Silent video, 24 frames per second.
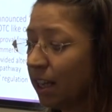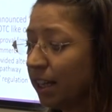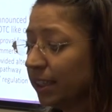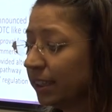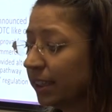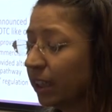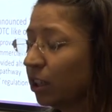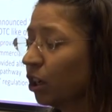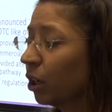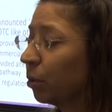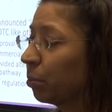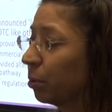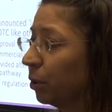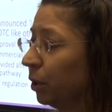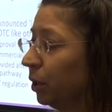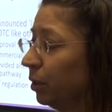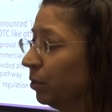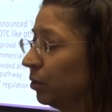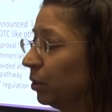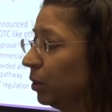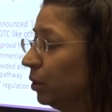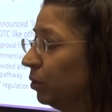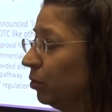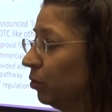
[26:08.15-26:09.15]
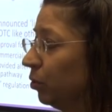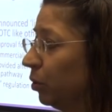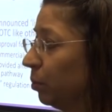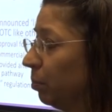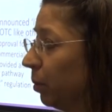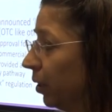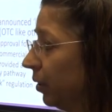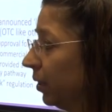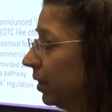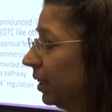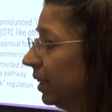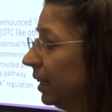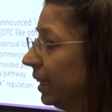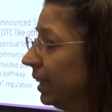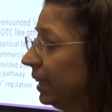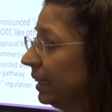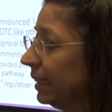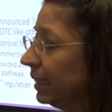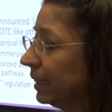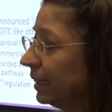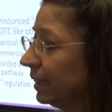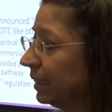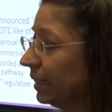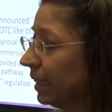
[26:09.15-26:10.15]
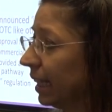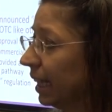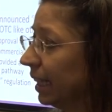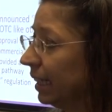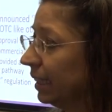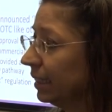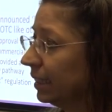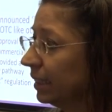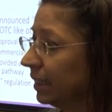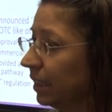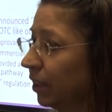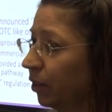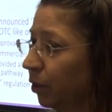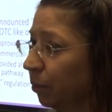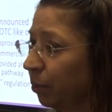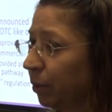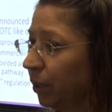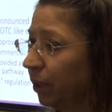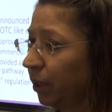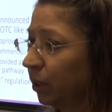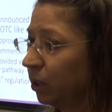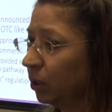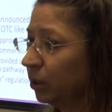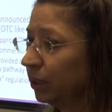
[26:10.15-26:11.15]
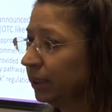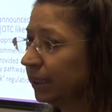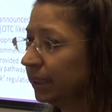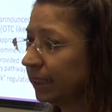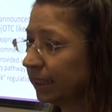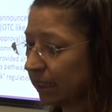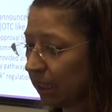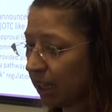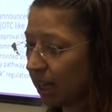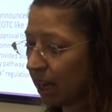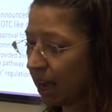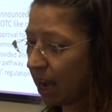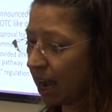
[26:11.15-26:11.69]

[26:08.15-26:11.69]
So they got approval for both of these as therapeutic goods,